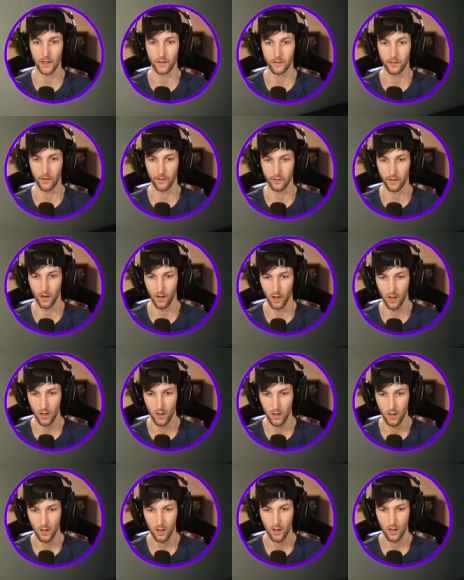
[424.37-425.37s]
he gets us, huh?
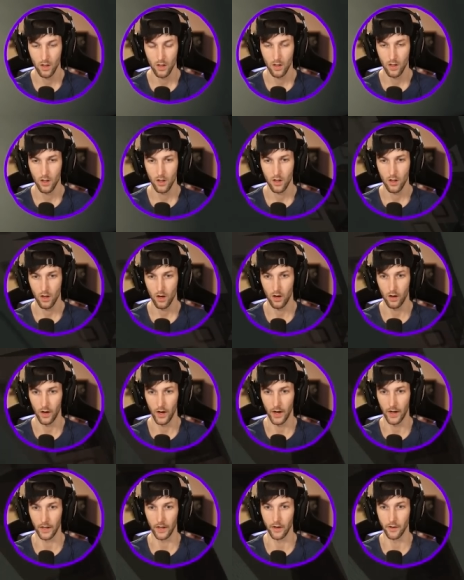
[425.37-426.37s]
All
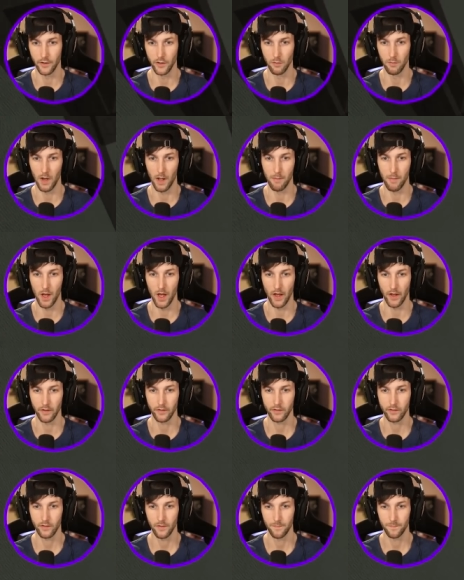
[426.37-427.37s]
right, I'm gonna do my
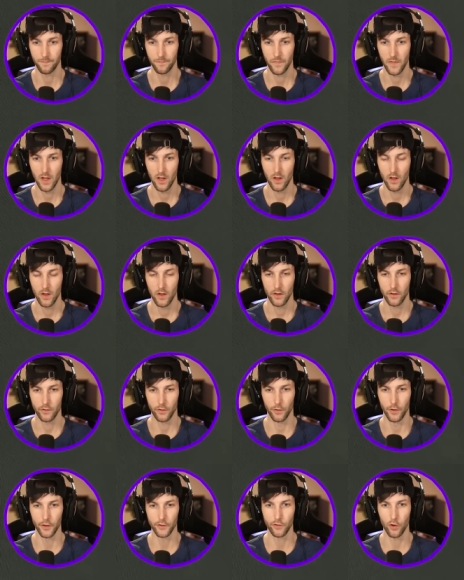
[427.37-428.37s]
best.
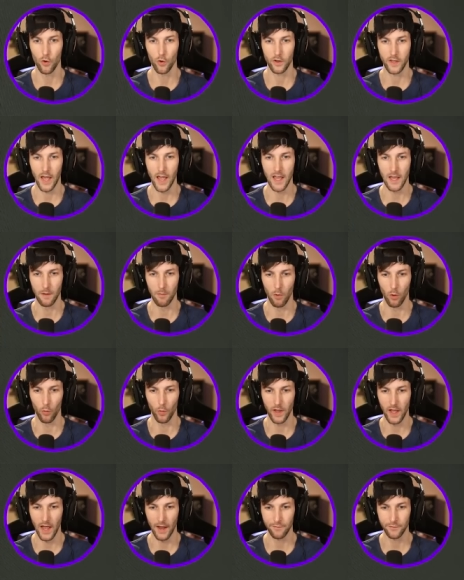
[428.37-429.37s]
So this whole
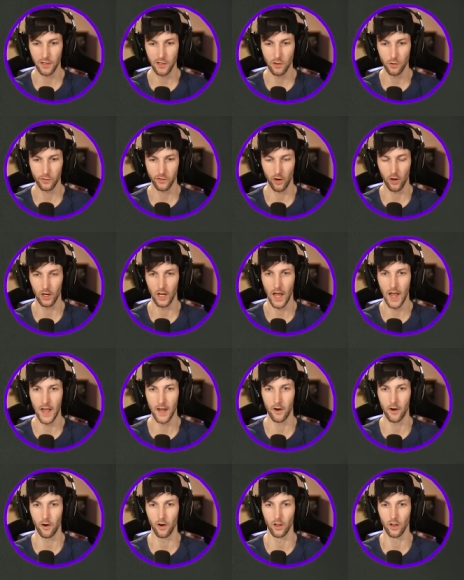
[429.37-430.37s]
game, we have to use our
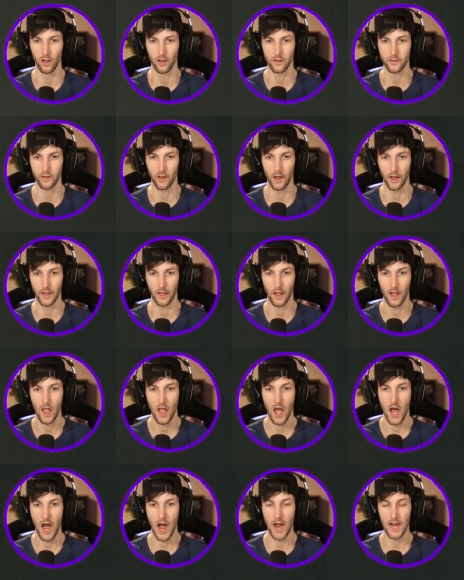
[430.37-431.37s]
ladder, it looks like.
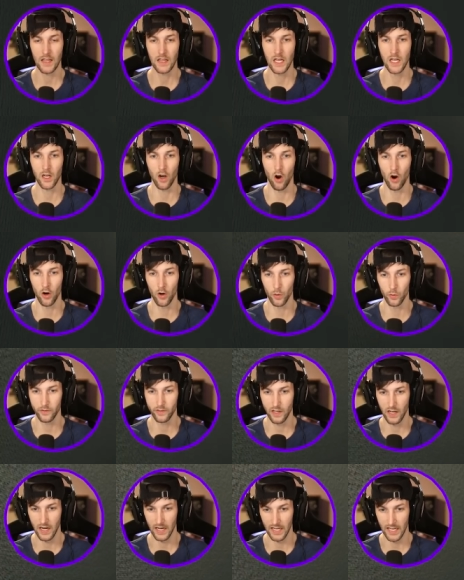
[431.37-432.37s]
I think
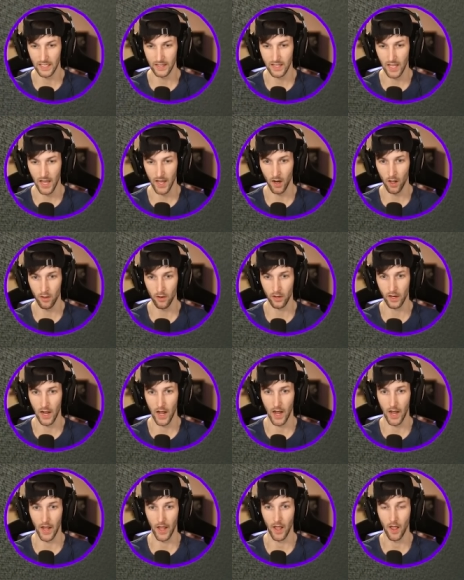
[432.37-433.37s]
Arnold's gonna get that other
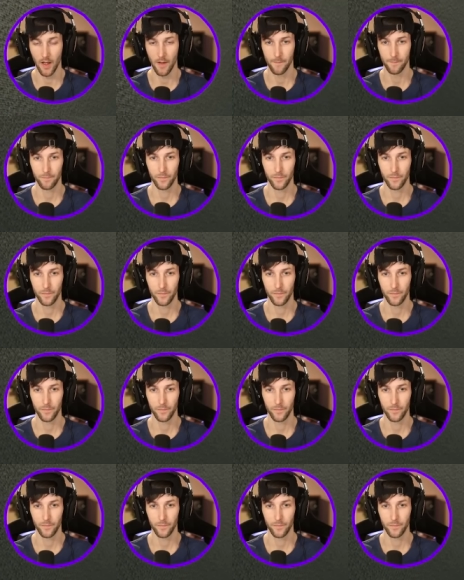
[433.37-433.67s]
guy,